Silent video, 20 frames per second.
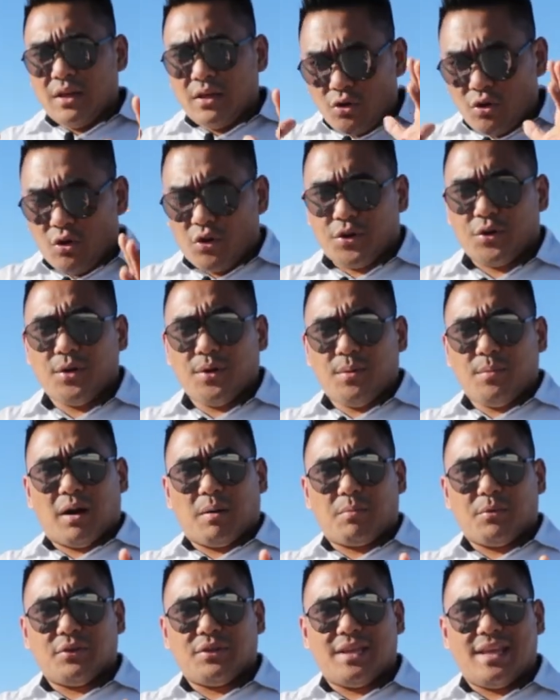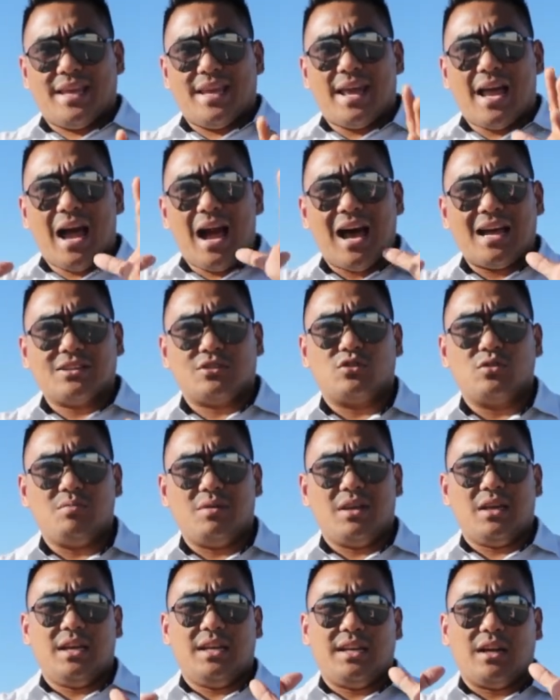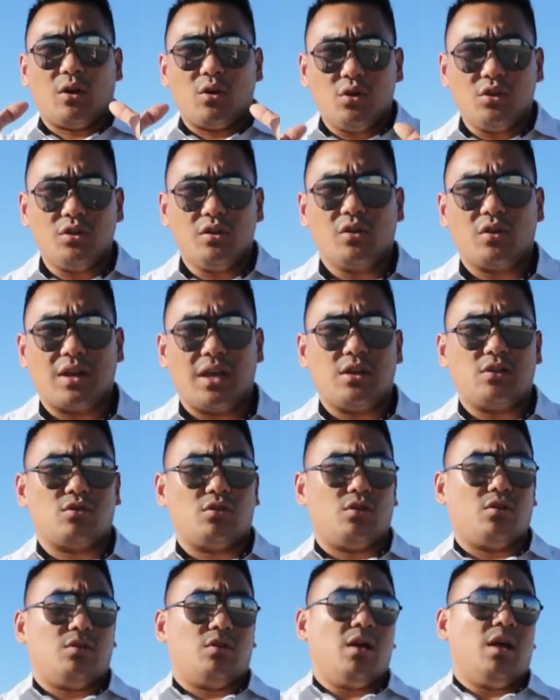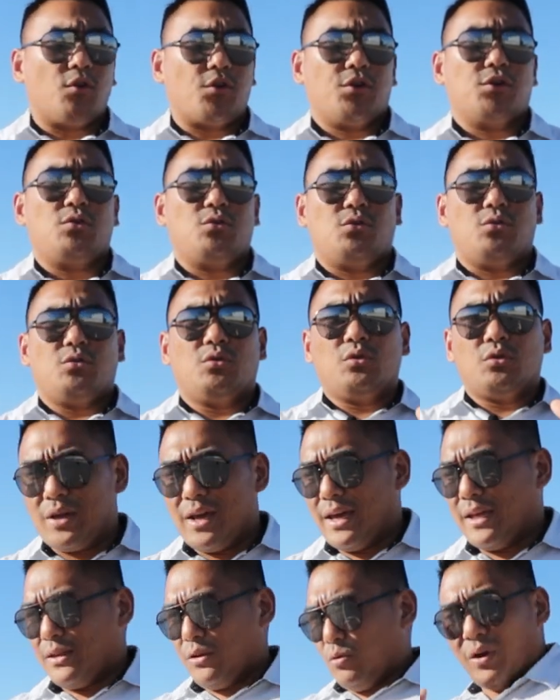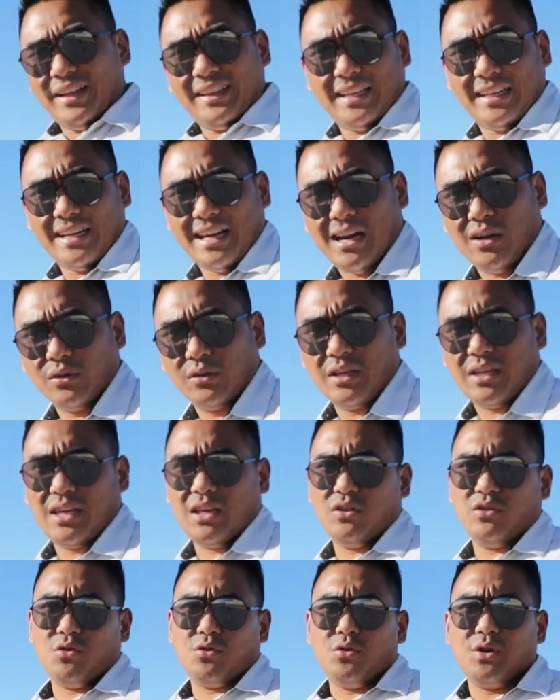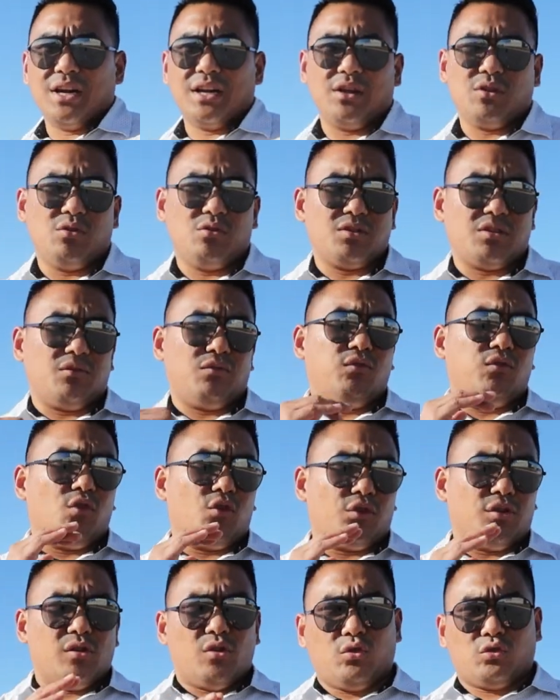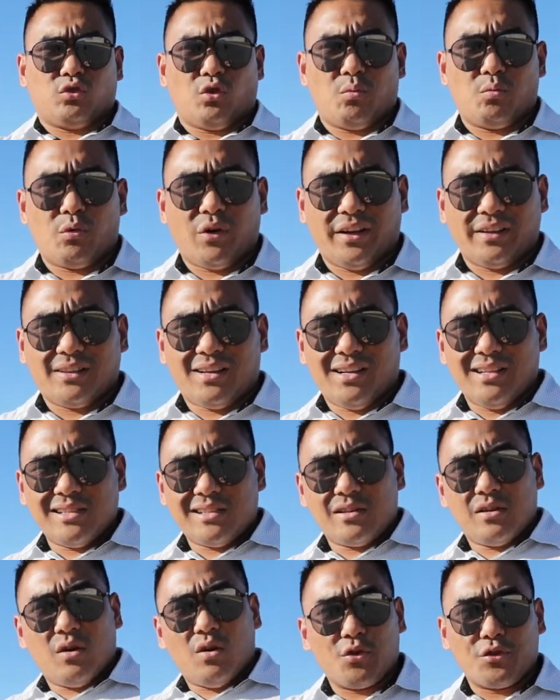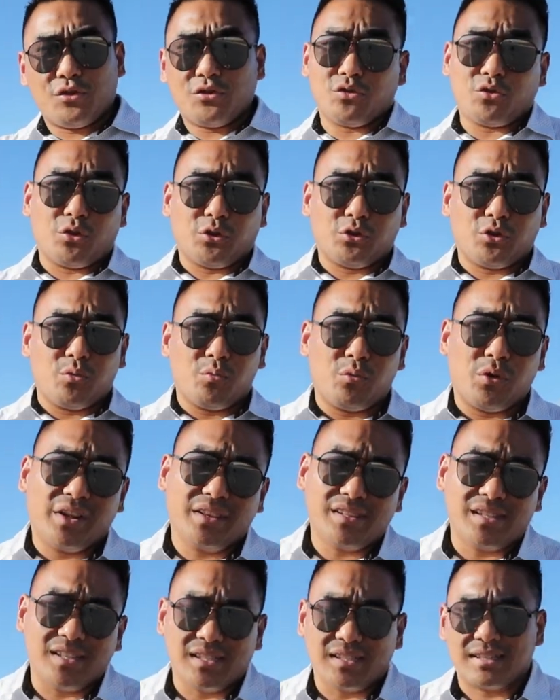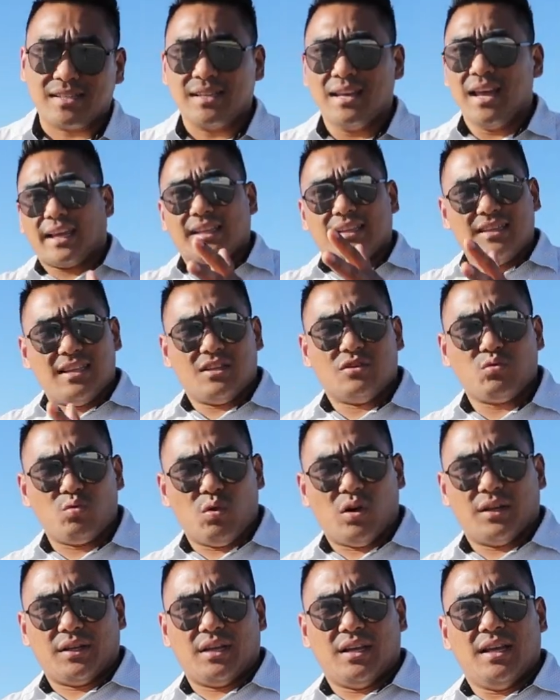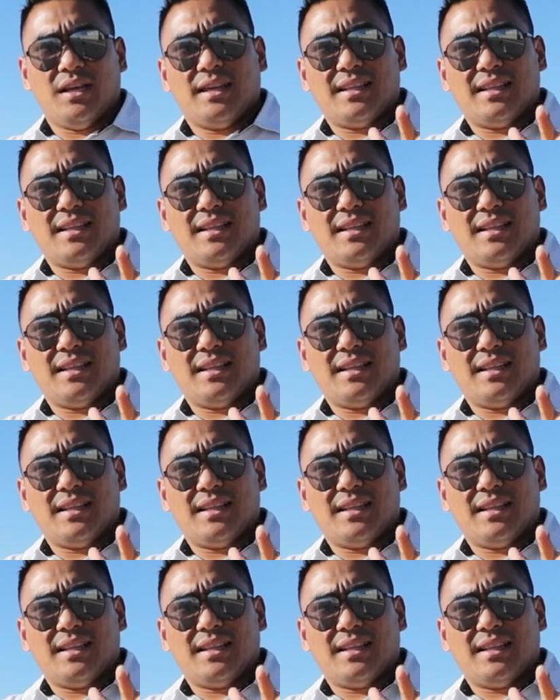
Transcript: your property has to be in a good location for you to get rented out. Either you're going to use it for long-term rentals or short-term rentals like this one.